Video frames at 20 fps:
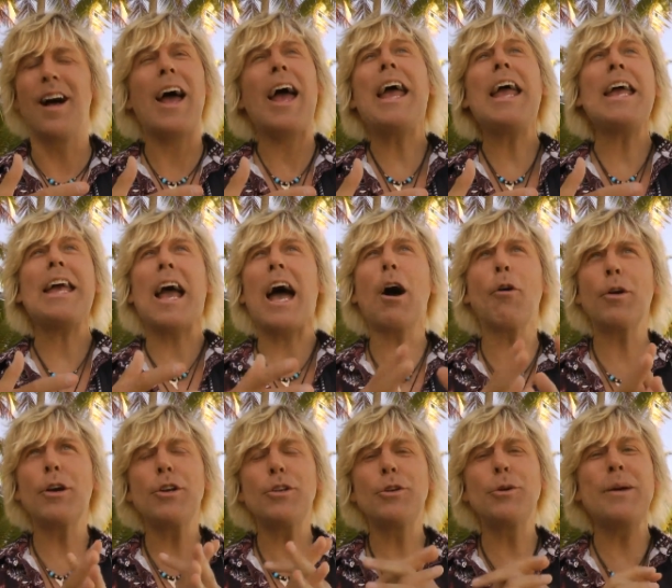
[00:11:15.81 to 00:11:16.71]
Hey, how
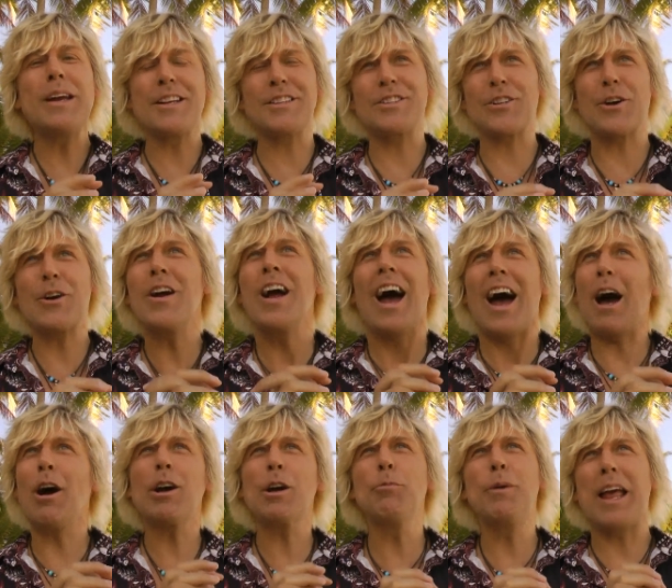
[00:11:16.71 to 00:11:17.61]
are you doing, sir?
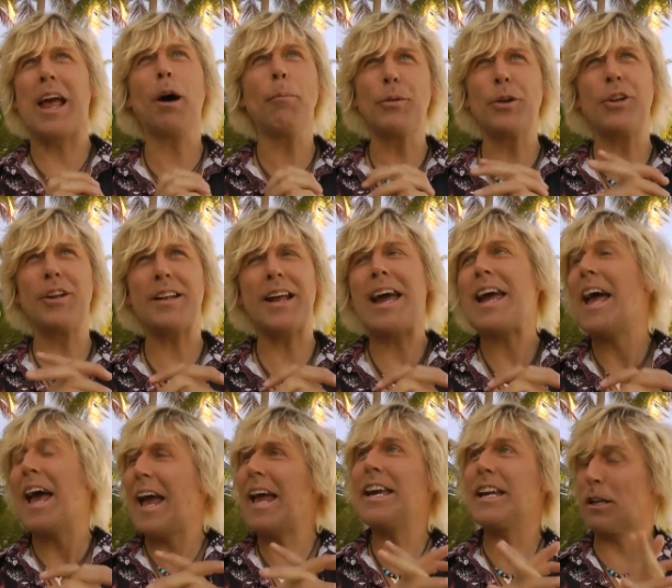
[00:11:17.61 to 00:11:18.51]
How can we help you today?
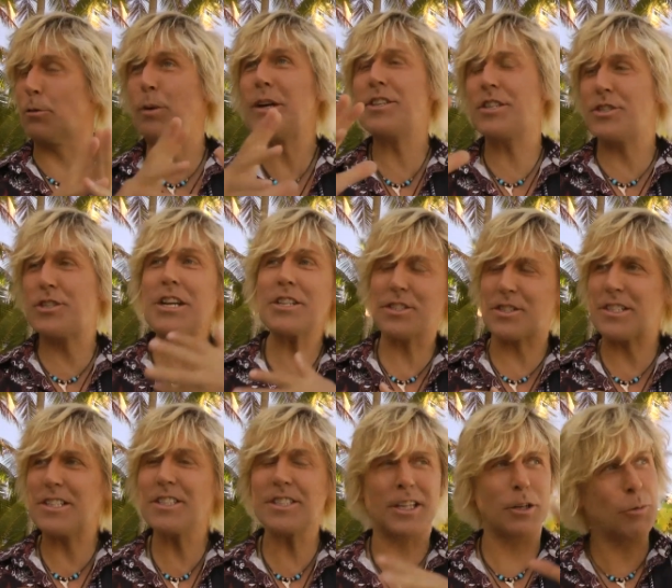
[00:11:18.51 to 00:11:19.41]
Hey, can we suggest
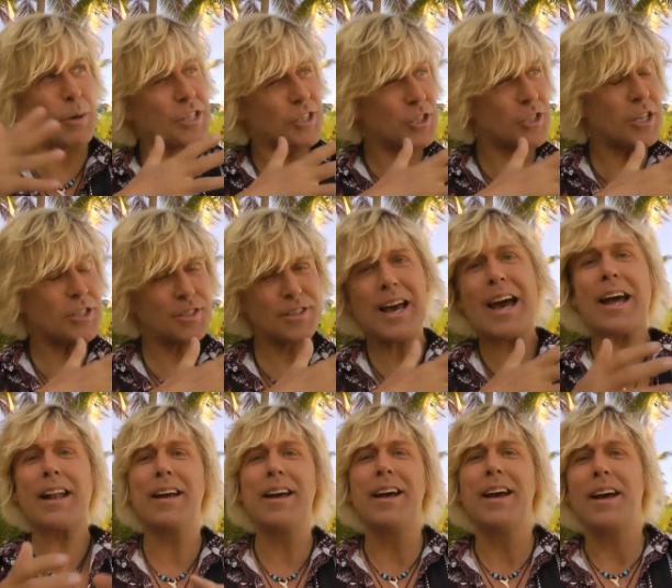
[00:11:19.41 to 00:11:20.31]
this? Can we suggest
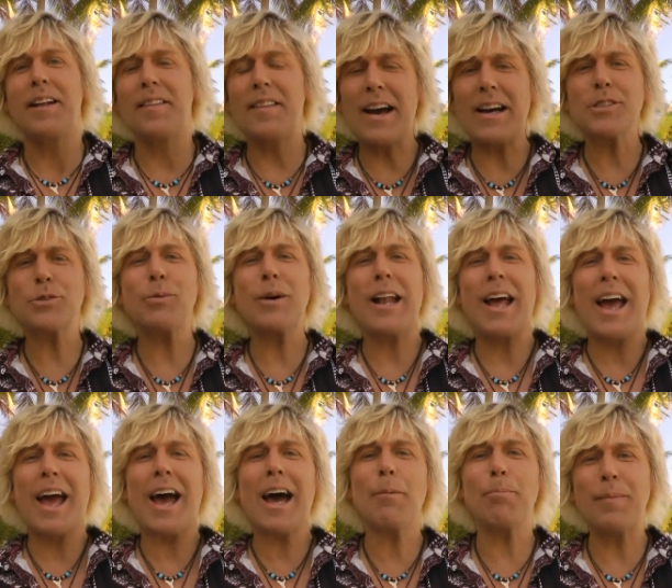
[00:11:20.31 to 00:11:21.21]
that? That's what
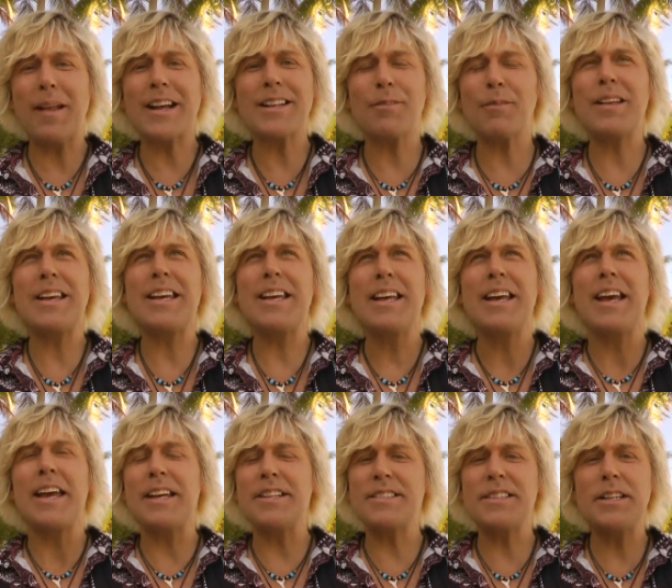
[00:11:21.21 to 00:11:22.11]
happens. That, it,
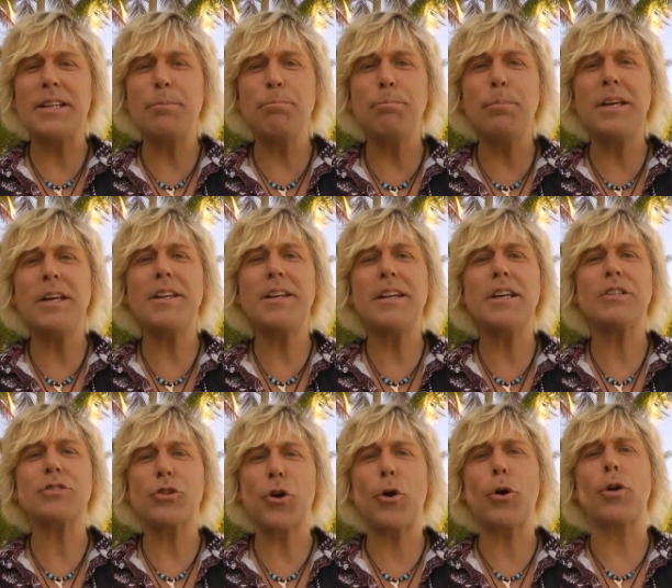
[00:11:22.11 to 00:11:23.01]
it's an
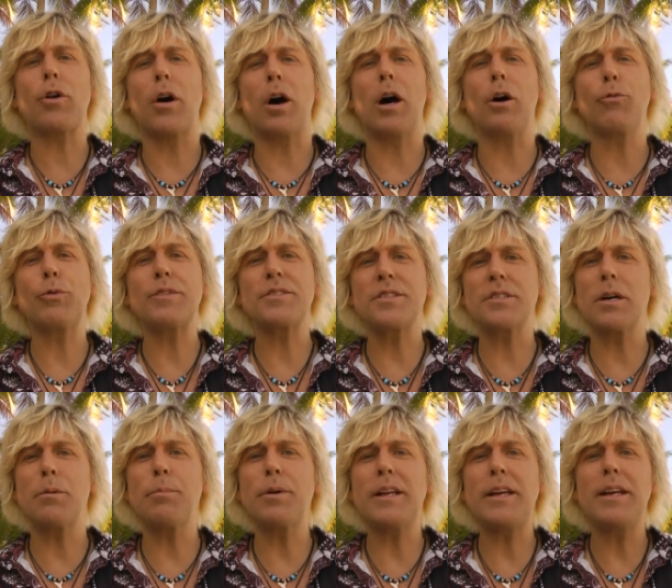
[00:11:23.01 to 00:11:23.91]
immediate turnoff when
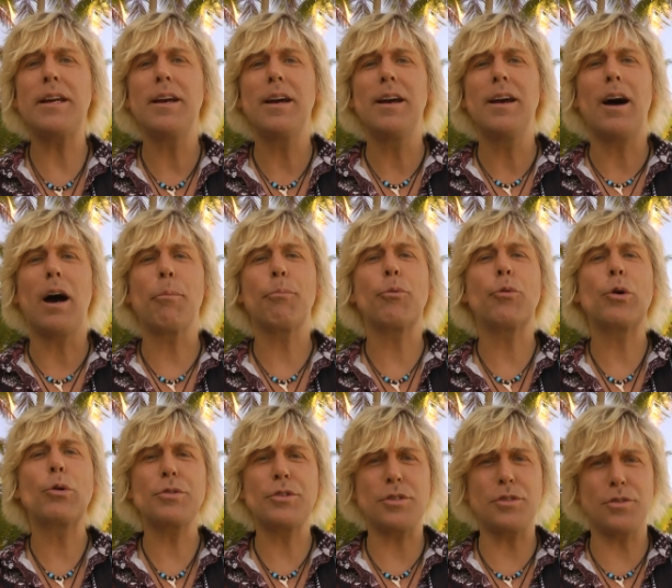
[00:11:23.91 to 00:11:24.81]
somebody
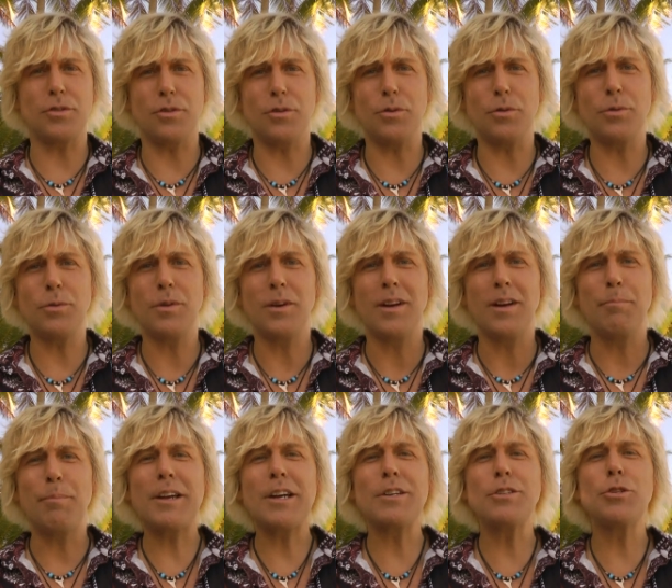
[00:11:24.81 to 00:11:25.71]
approaches you
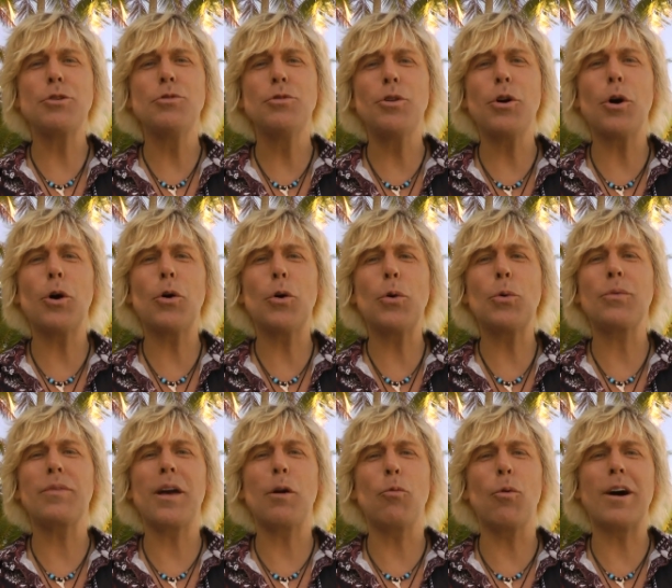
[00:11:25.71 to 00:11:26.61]
because you
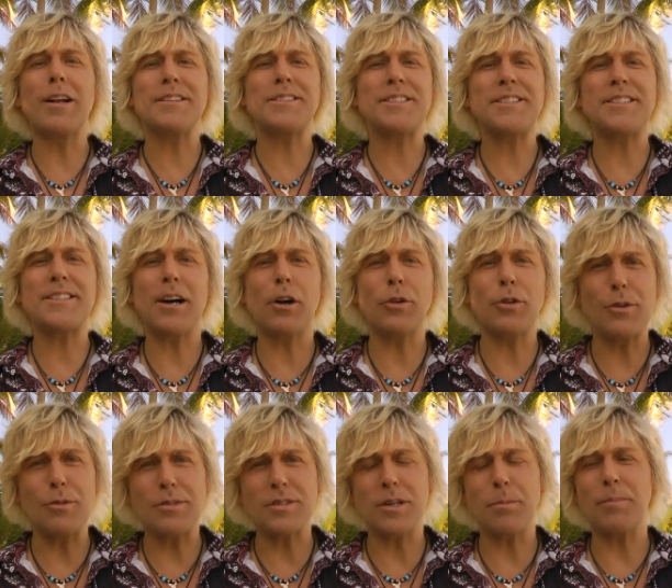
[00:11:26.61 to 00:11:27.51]
know they want to sell
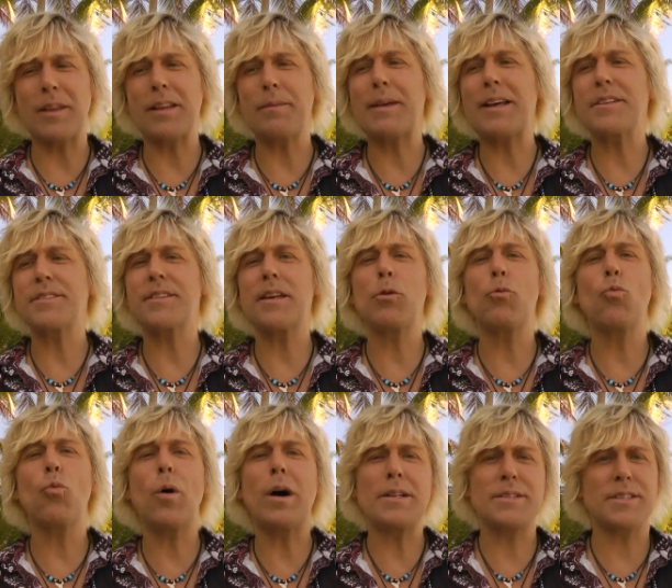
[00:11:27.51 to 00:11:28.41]
you something, because they
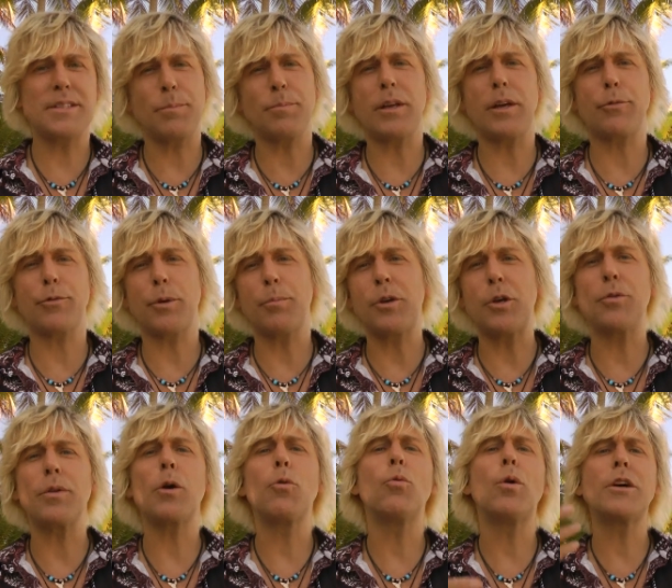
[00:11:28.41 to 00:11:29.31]
want something from
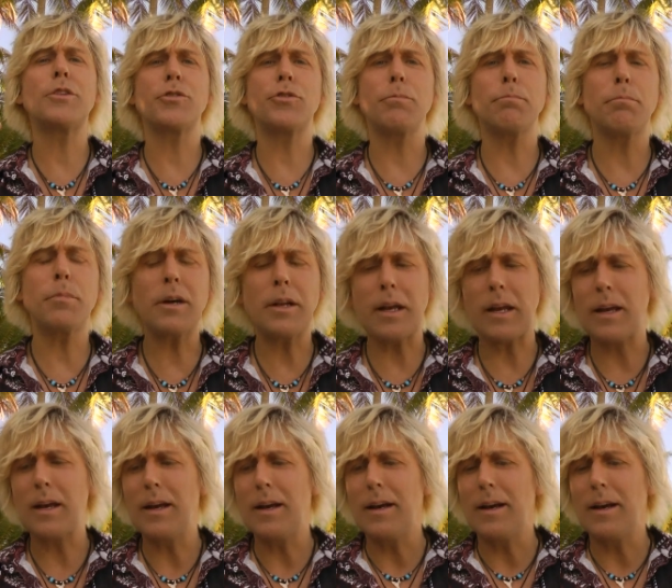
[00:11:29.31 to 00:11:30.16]
you. They want your money.